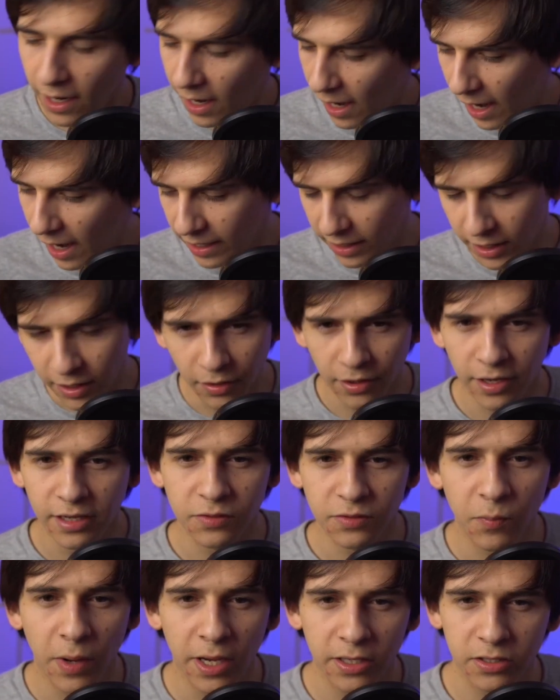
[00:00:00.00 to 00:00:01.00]
I hear
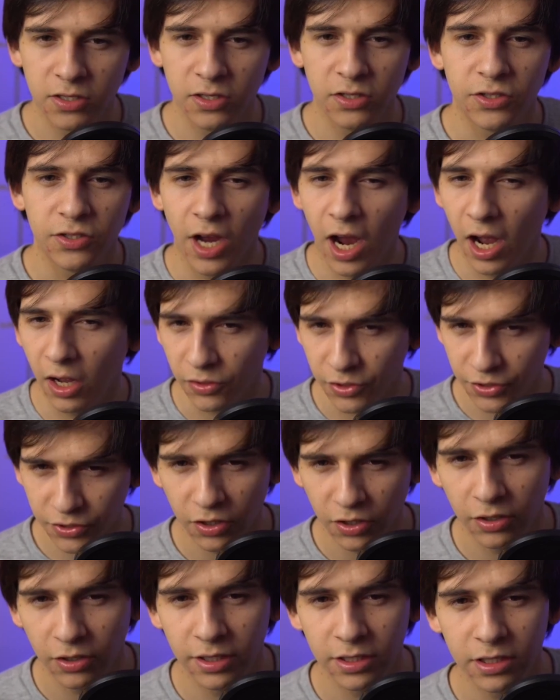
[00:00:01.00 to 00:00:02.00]
his message, I'll
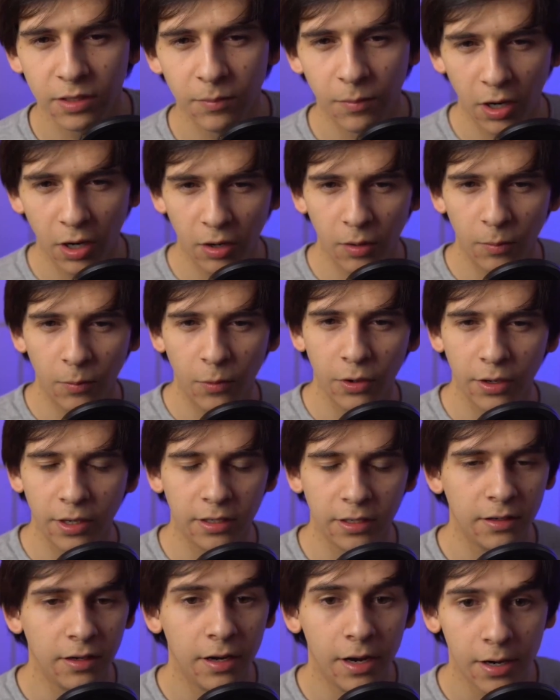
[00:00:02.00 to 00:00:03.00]
start it tomorrow
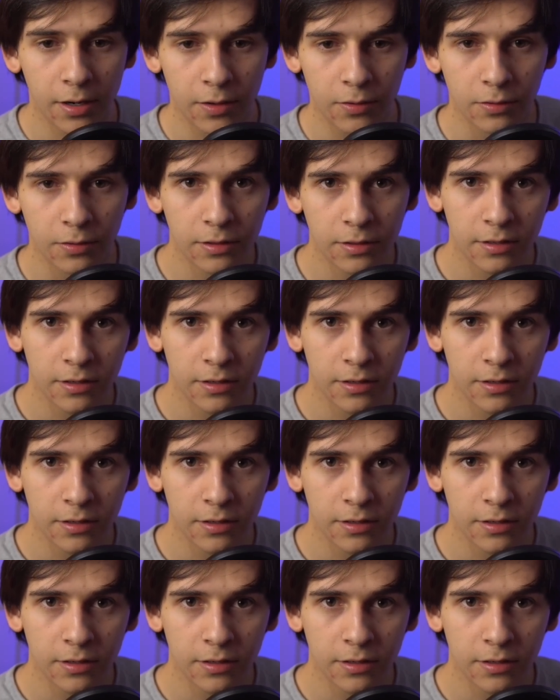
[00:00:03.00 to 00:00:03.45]
morning. No.